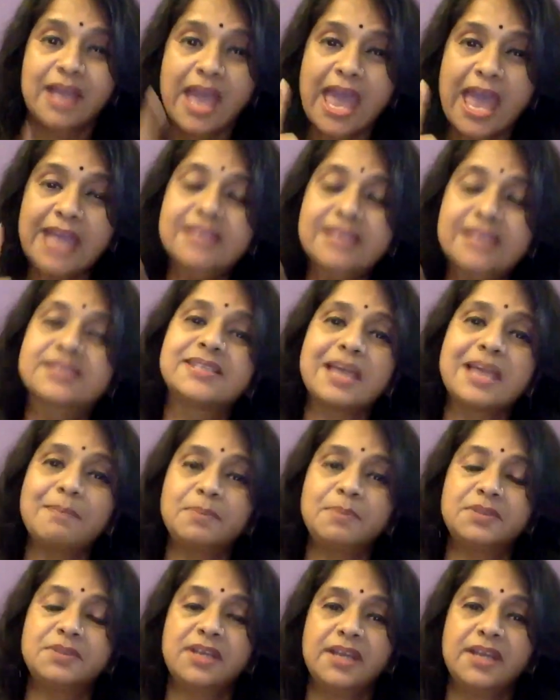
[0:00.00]
Accept
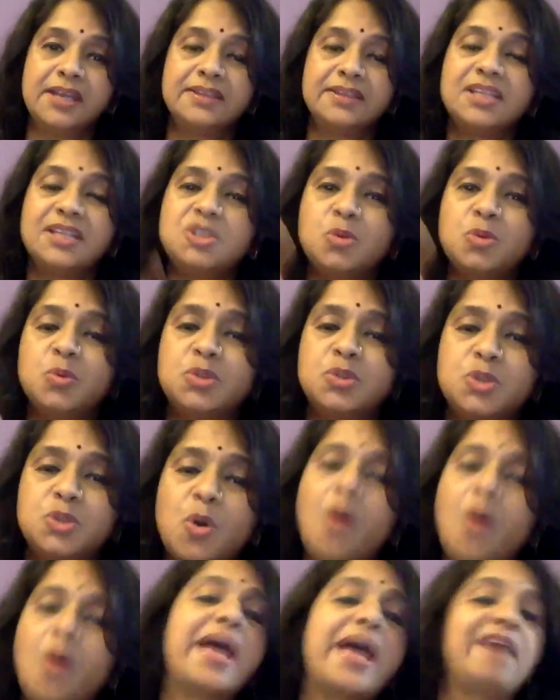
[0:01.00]
that you
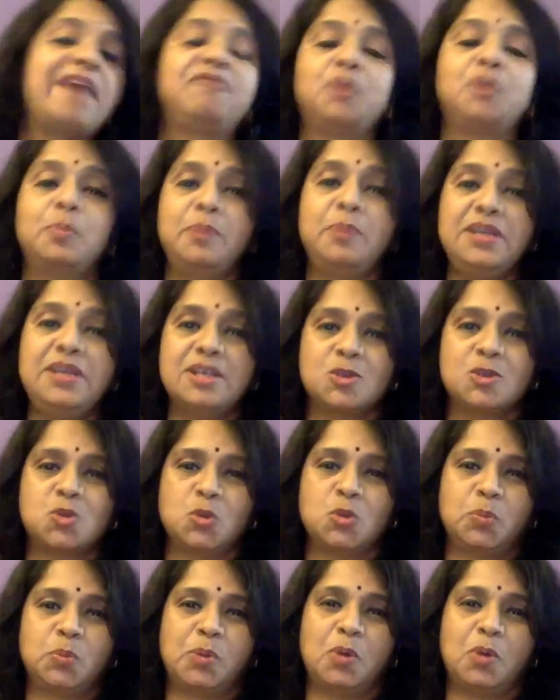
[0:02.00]
don't have to be a
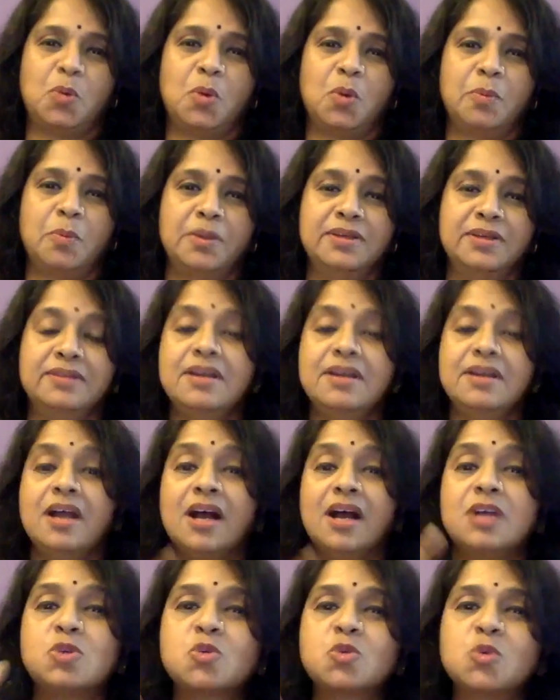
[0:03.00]
superwoman,
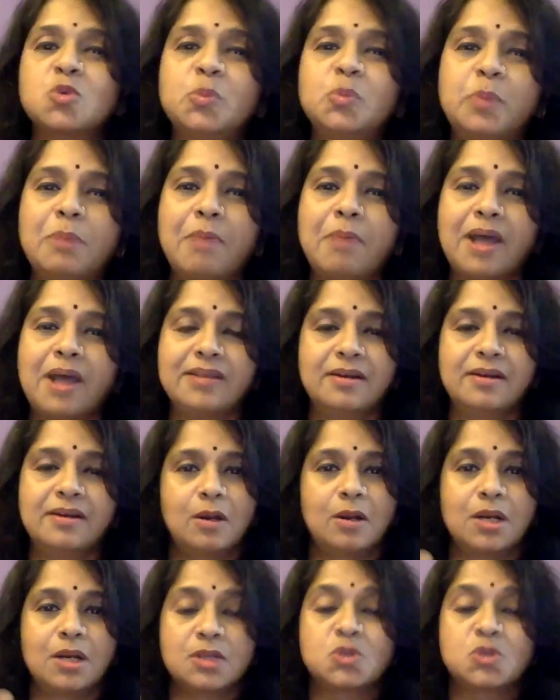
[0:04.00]
a super mother,
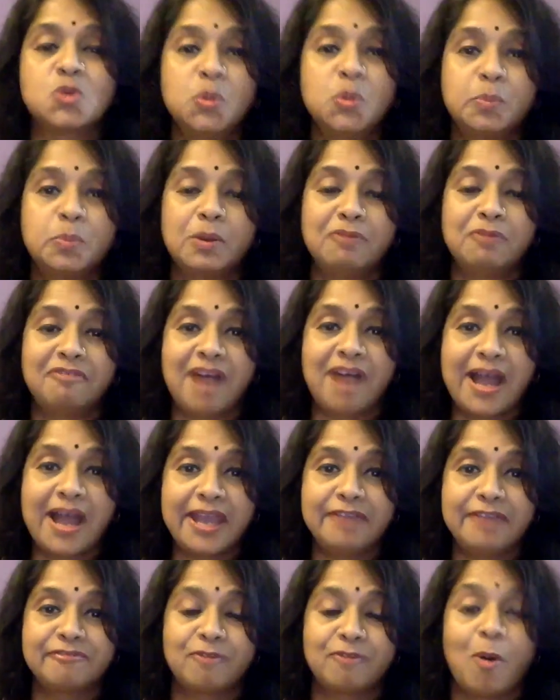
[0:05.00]
or a super
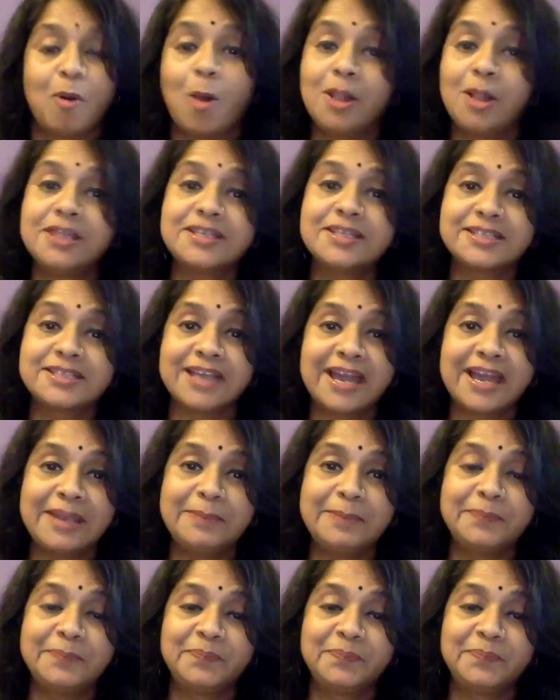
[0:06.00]
wife all the time.